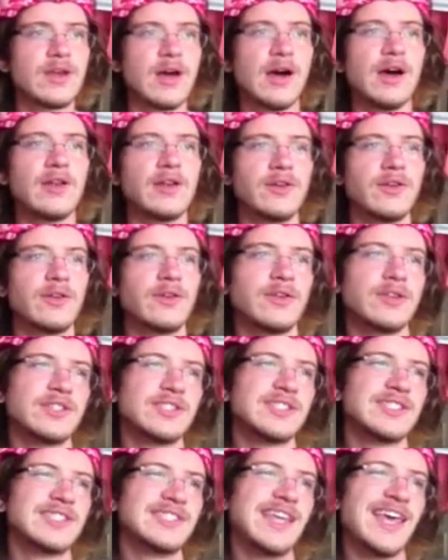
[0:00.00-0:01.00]

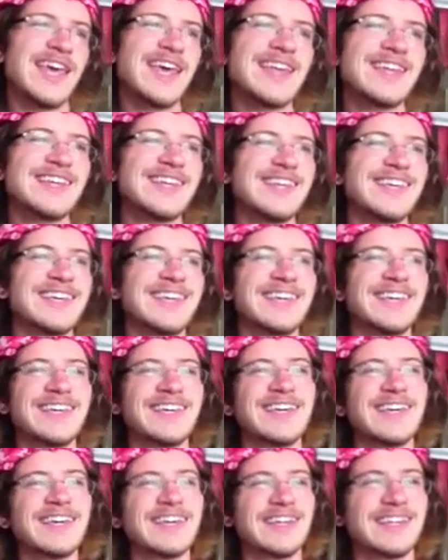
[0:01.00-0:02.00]

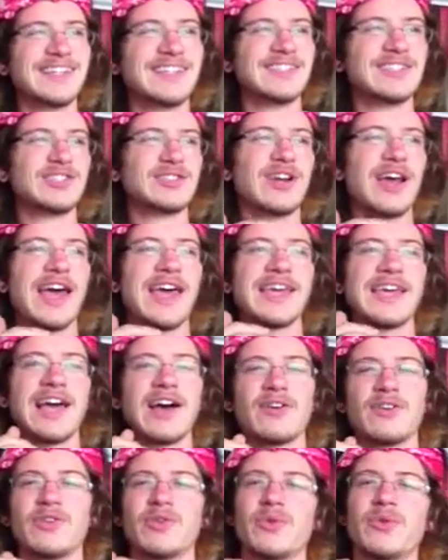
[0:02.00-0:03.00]
Understanding and trying
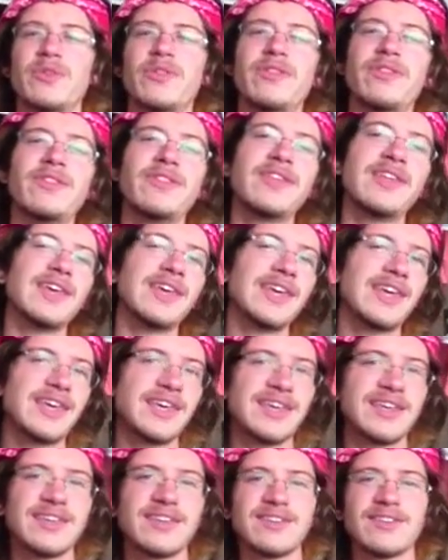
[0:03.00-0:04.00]
out new
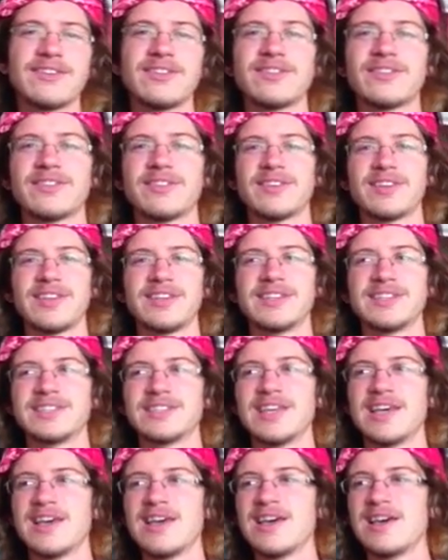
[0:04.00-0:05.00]
things
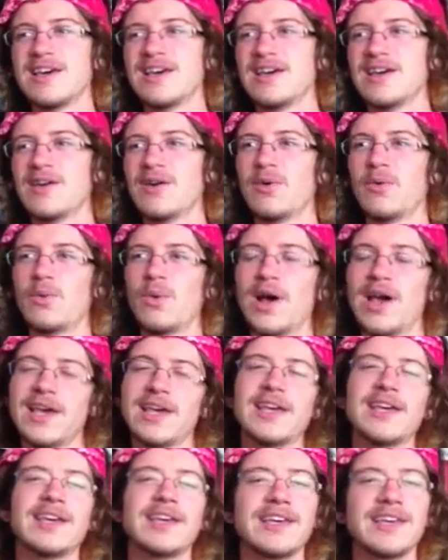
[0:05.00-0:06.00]
and
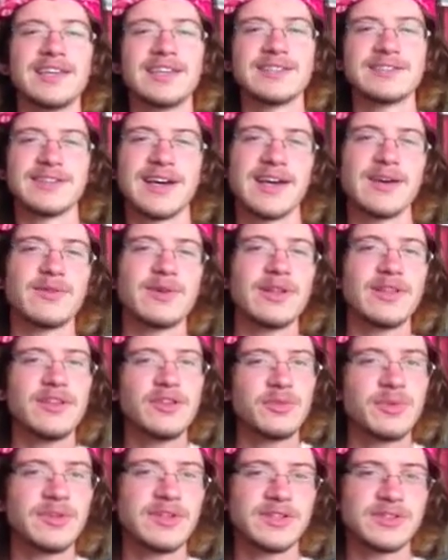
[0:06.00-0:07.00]
weighing, like, well,
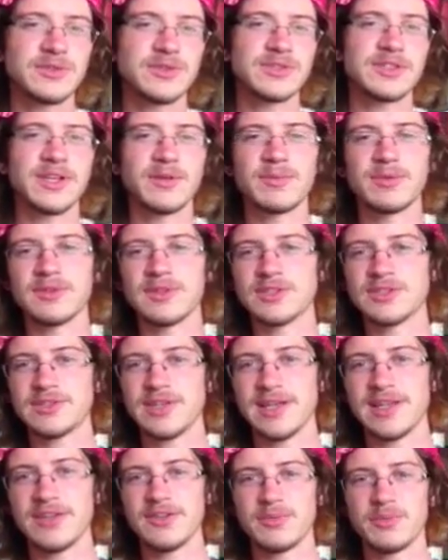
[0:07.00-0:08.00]
this position is good, but let's
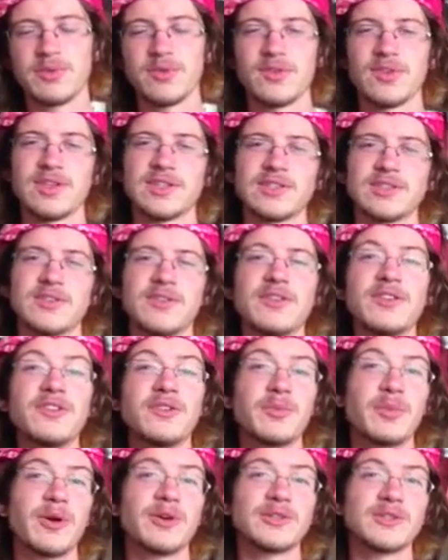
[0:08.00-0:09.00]
try this position. Or
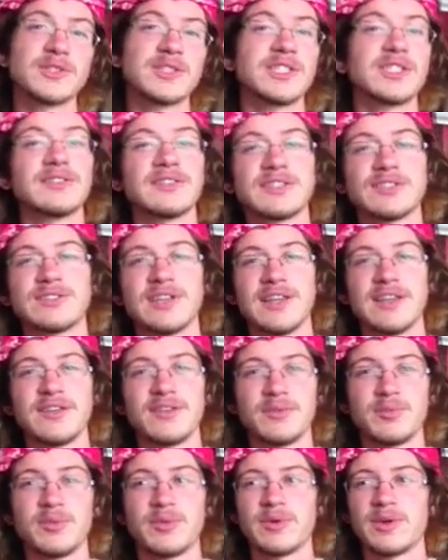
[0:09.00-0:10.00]
this approach is good, let's try
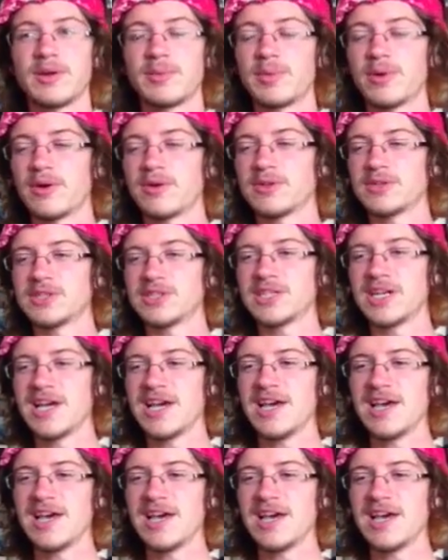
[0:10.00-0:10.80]
this pr- approach.